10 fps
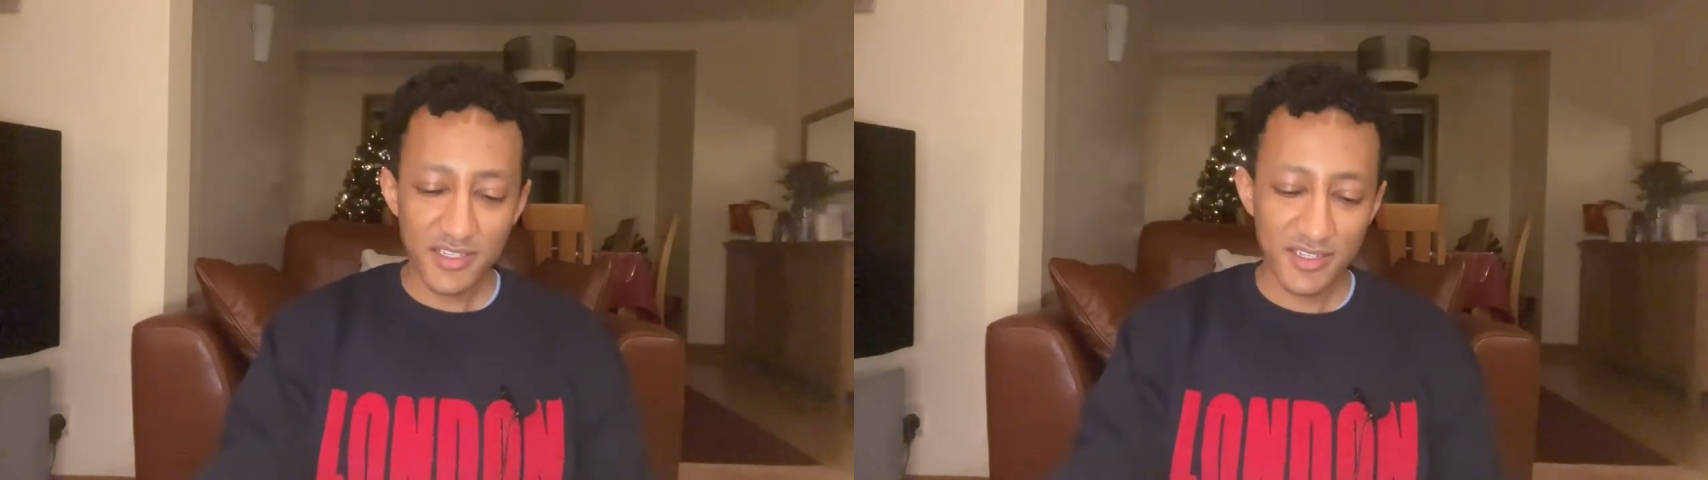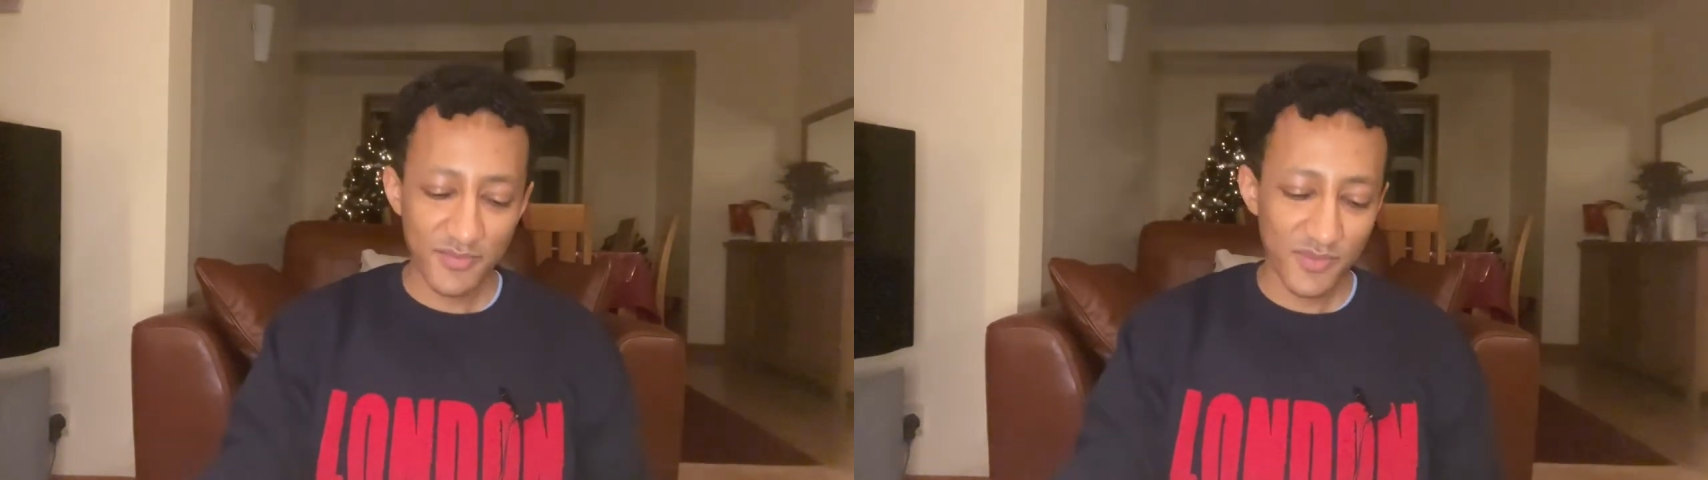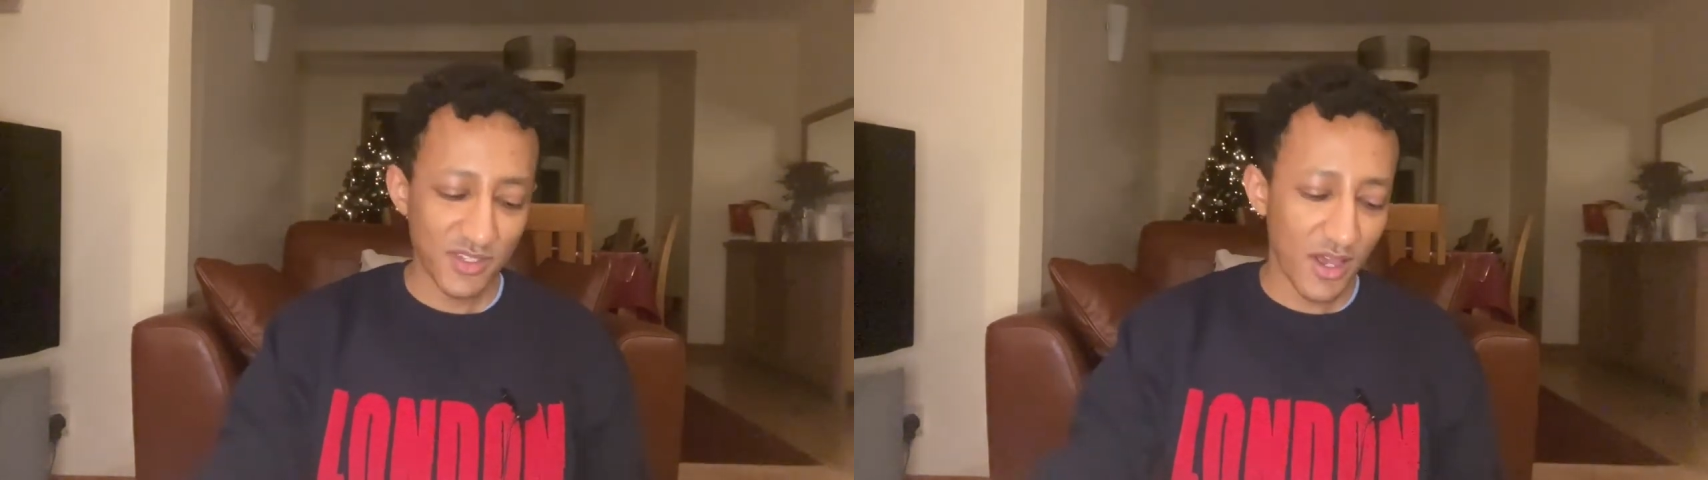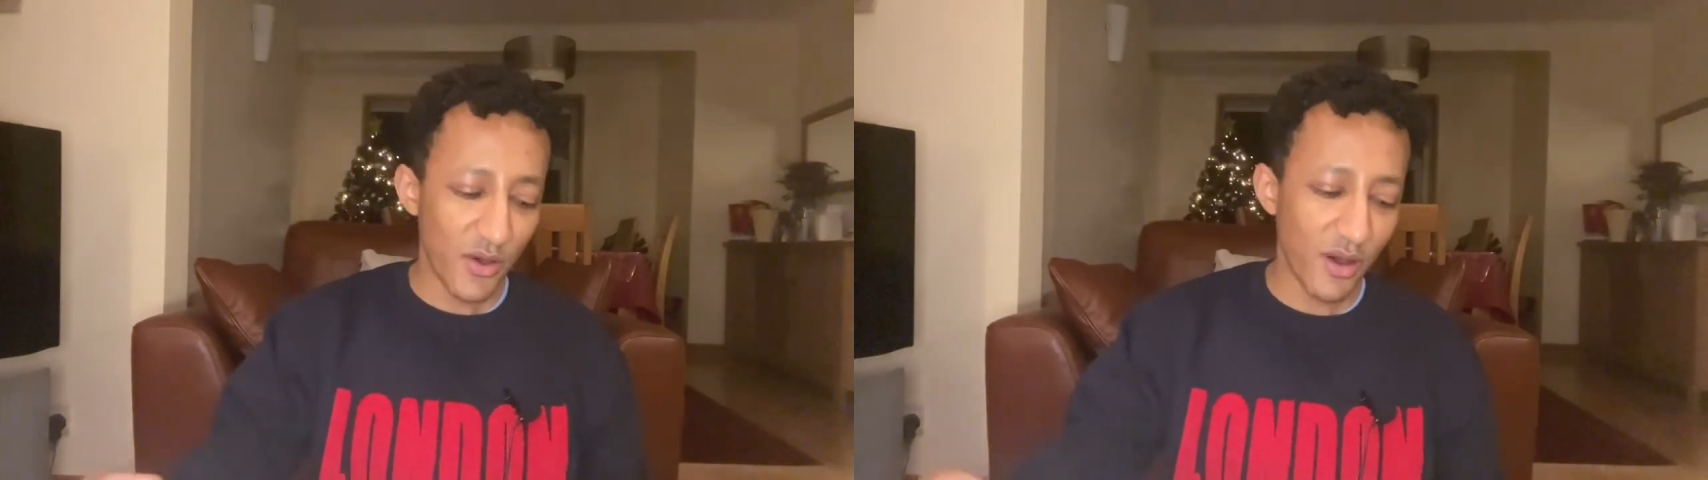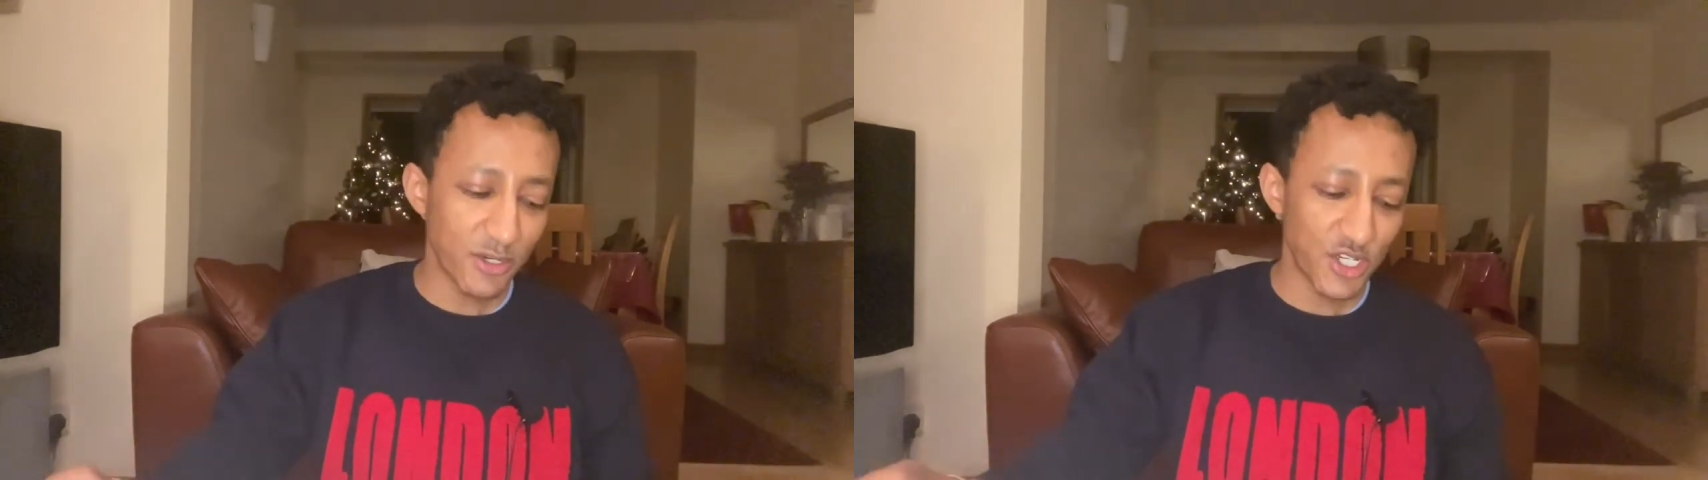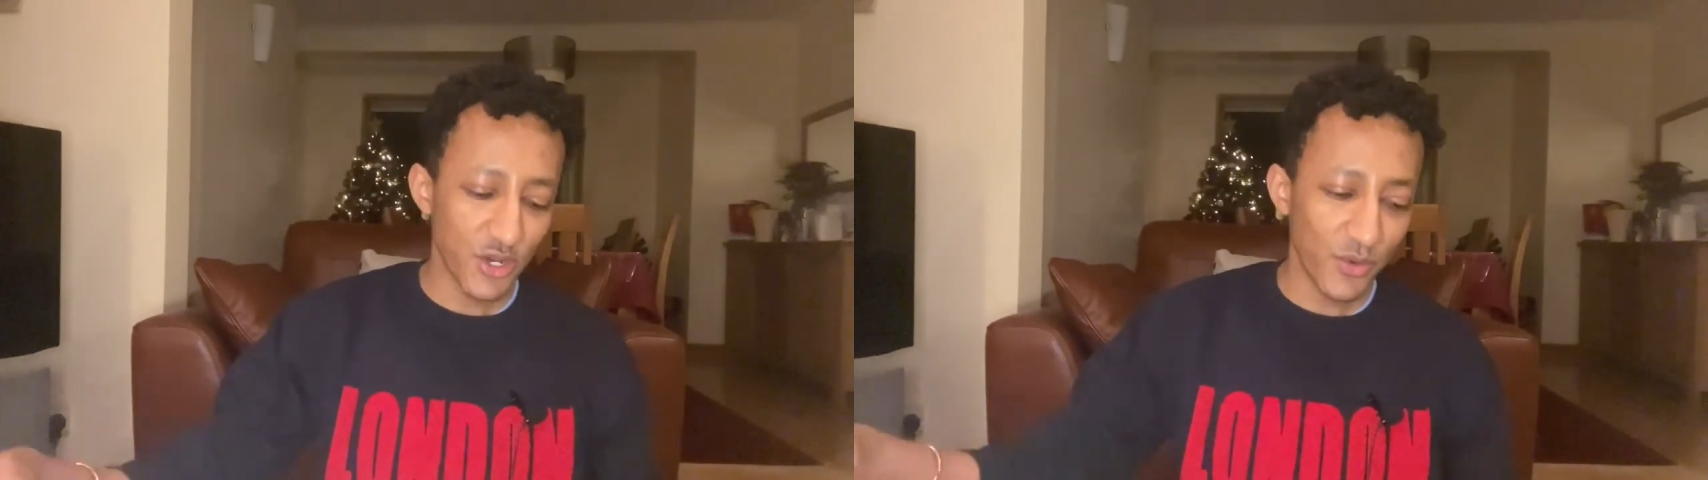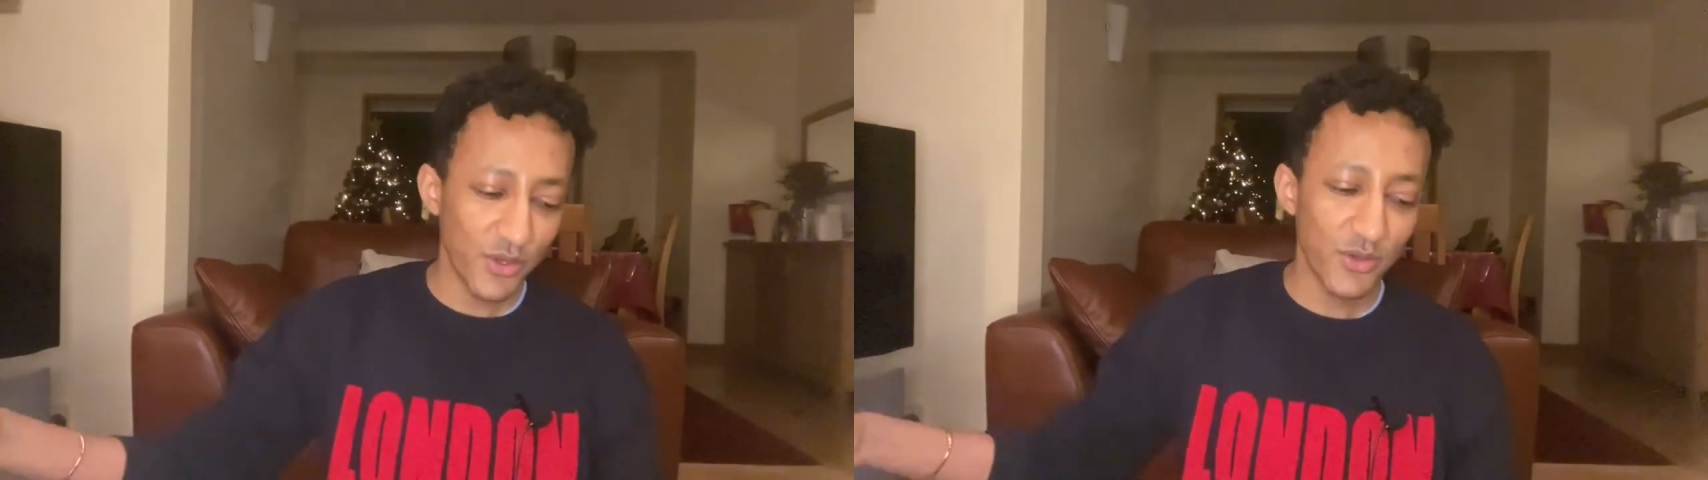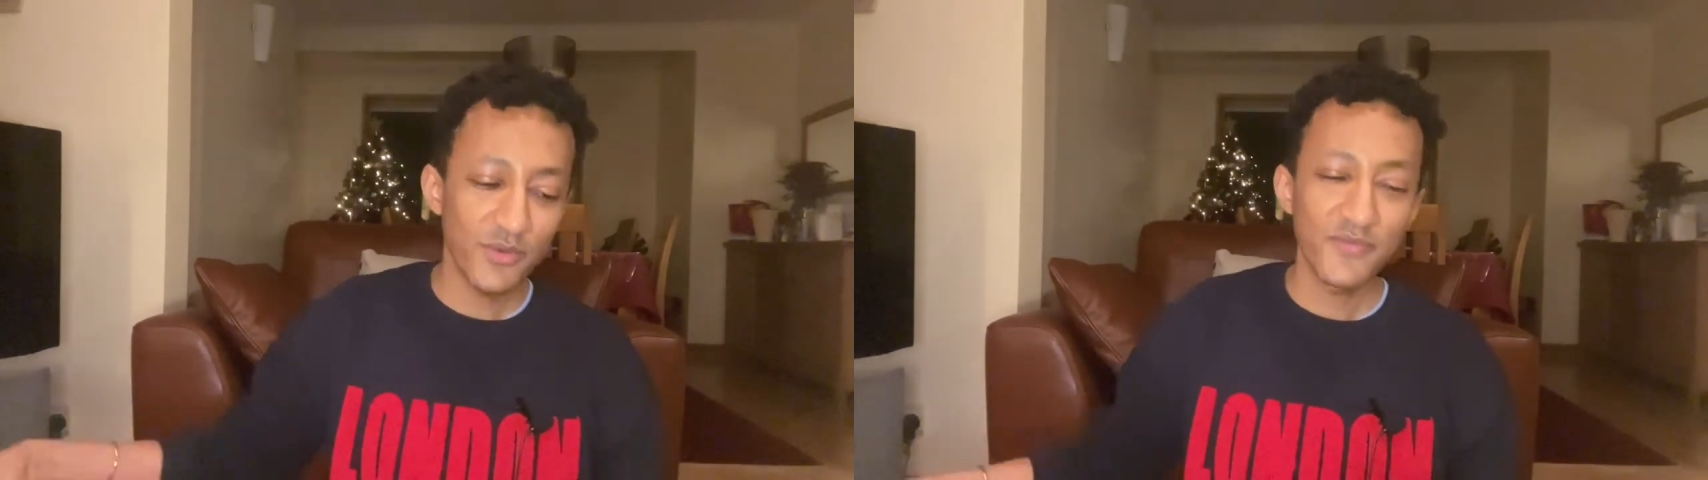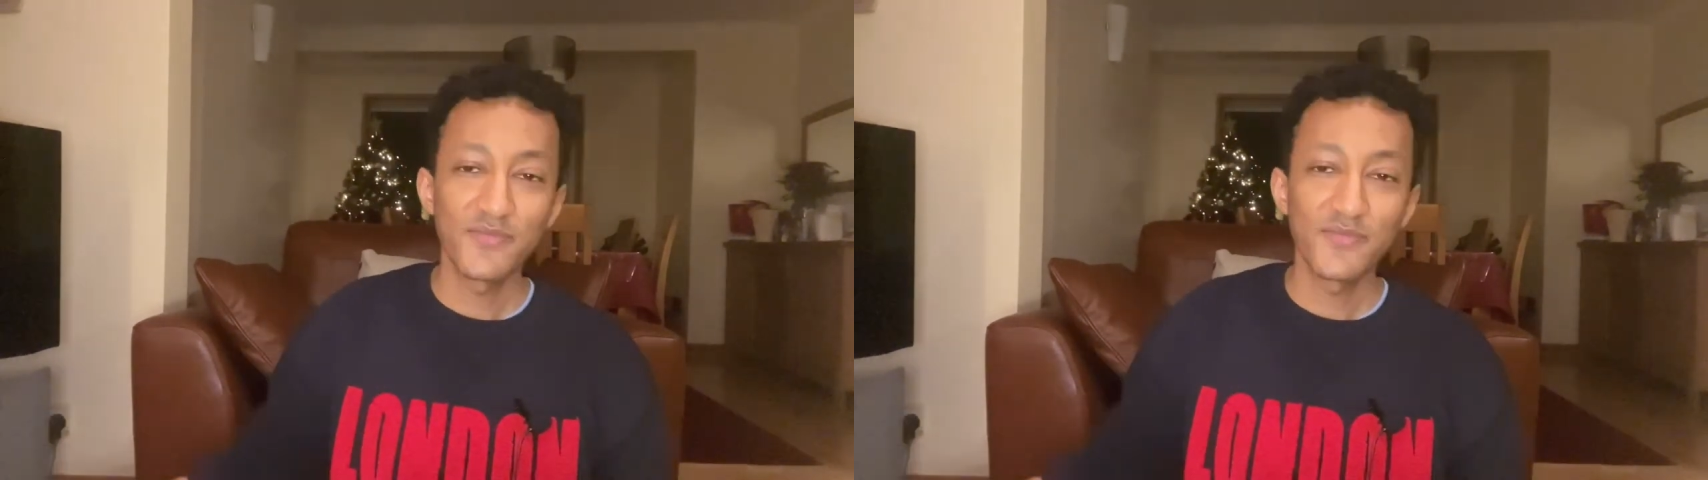So I'll show you.